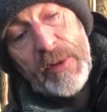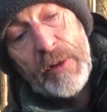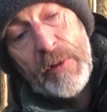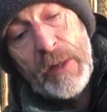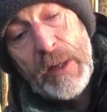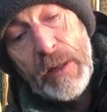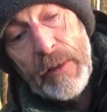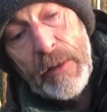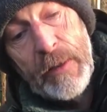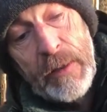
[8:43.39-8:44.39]
to the
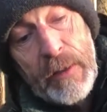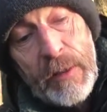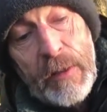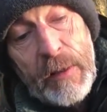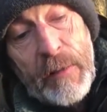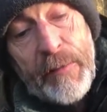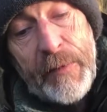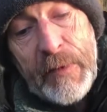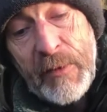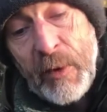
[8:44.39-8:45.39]

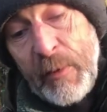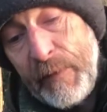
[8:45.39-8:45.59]
first knot we've